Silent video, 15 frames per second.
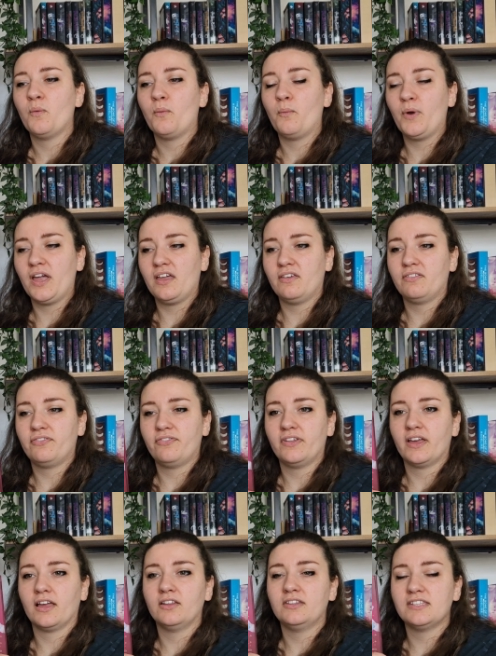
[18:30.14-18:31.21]
with
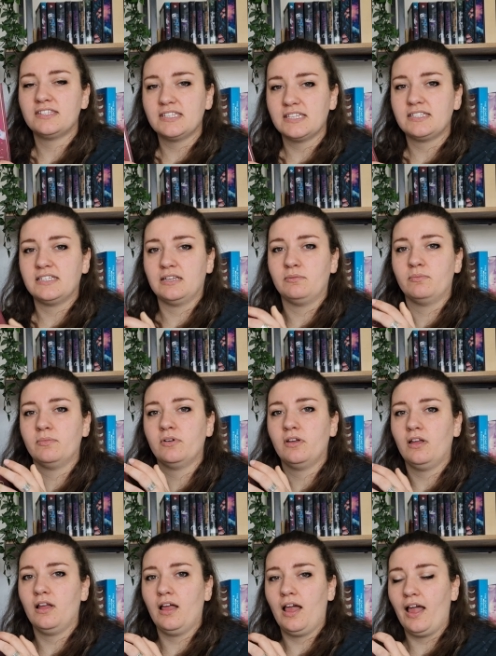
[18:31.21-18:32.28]
the system
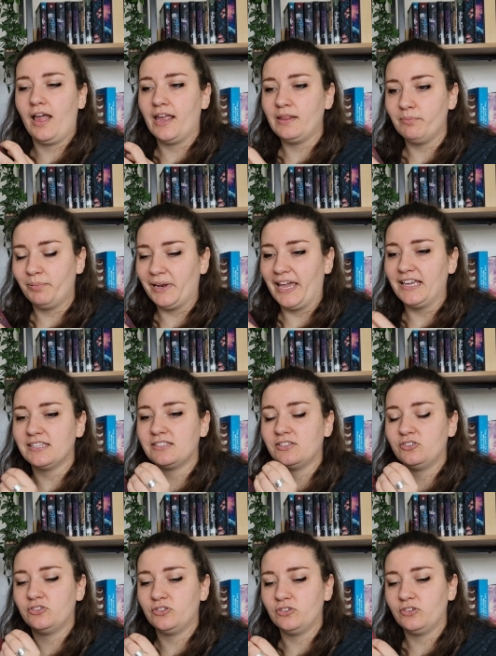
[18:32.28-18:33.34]
in
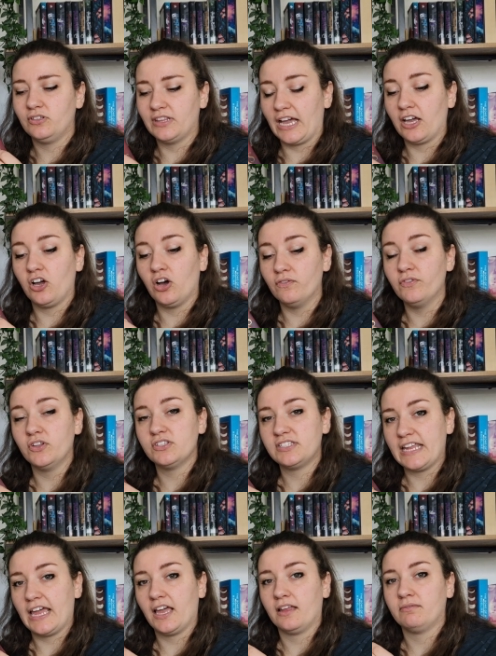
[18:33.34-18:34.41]
place to that governs
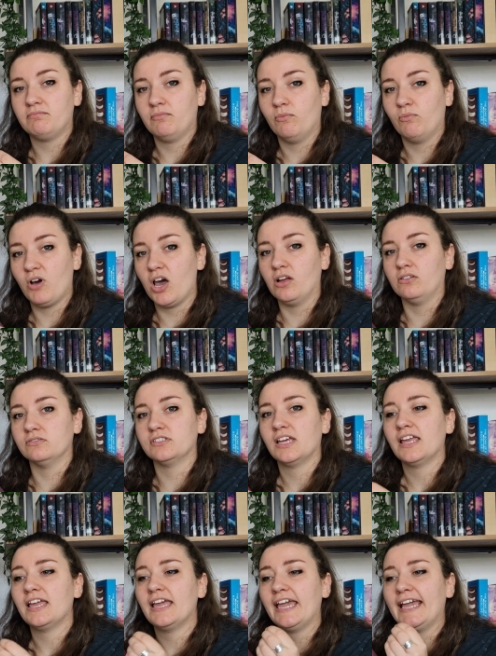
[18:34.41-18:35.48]
their world
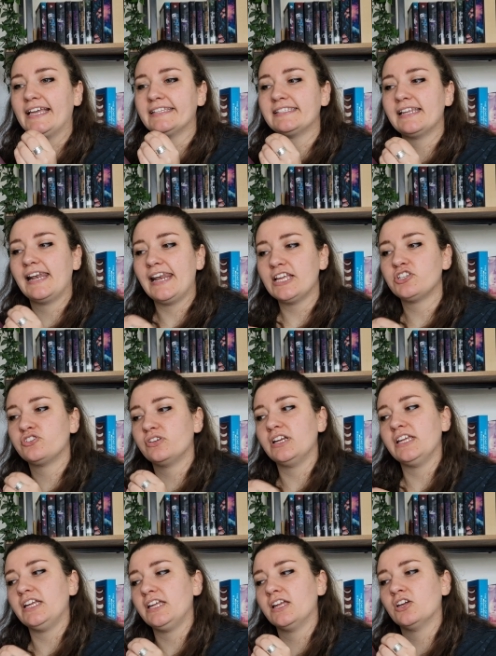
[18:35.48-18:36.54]
it's
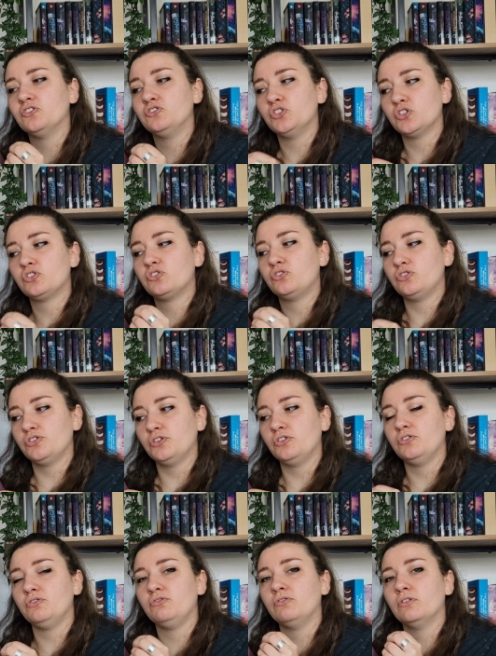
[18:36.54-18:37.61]
literally just
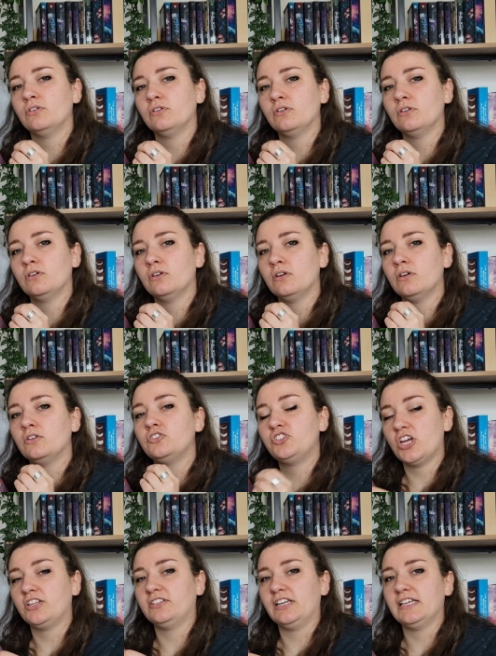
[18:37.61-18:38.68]
two
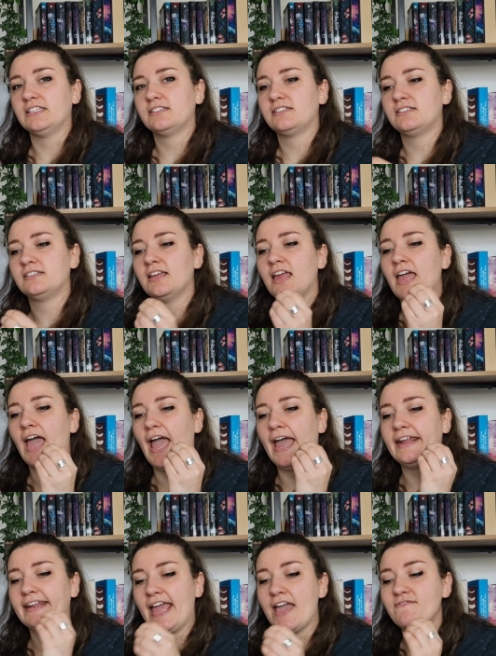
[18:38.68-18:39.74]
journalists
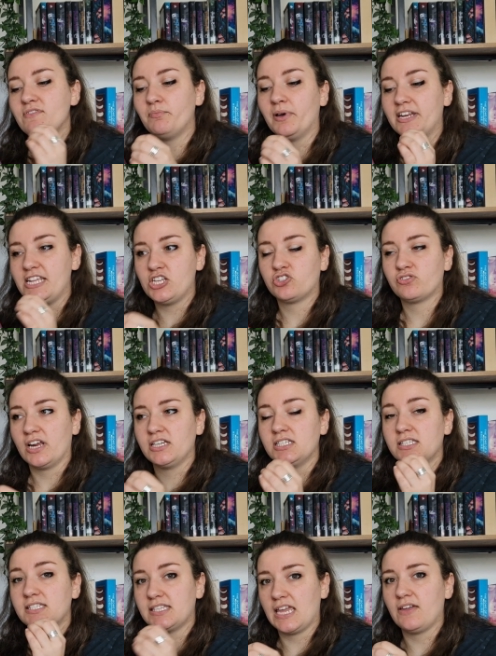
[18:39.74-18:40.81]
and everybody is trying
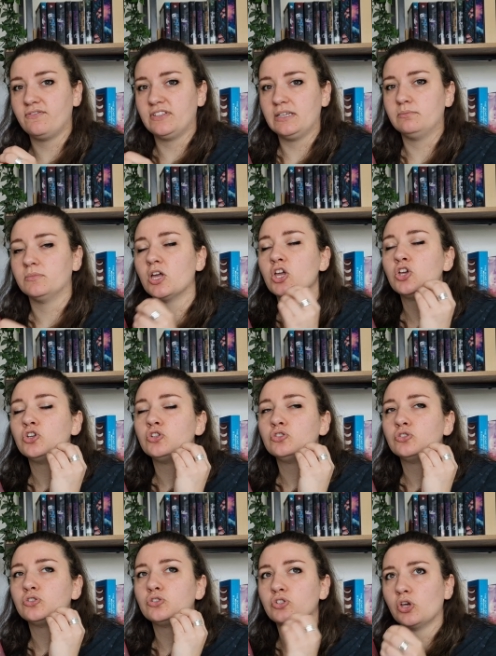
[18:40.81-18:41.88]
to save them
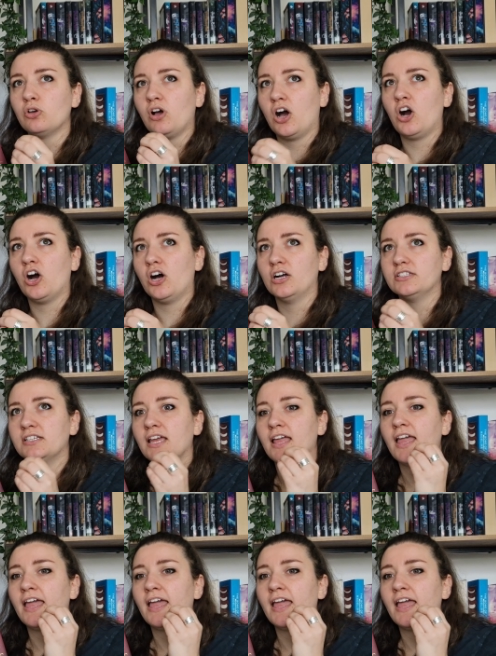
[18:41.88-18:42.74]
so hard